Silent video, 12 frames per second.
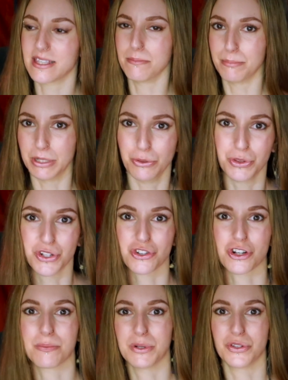and build the
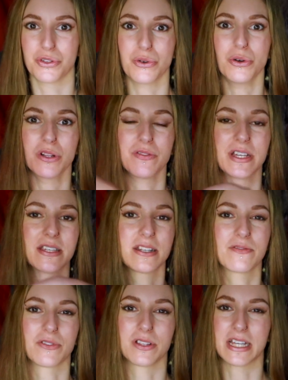shop and do all of these
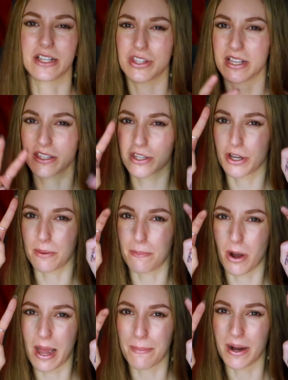different things. There's certain
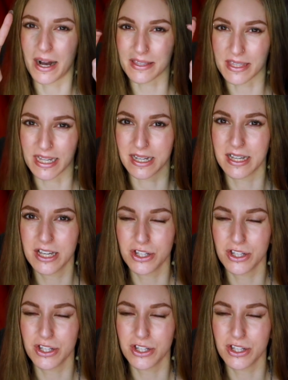bypassing.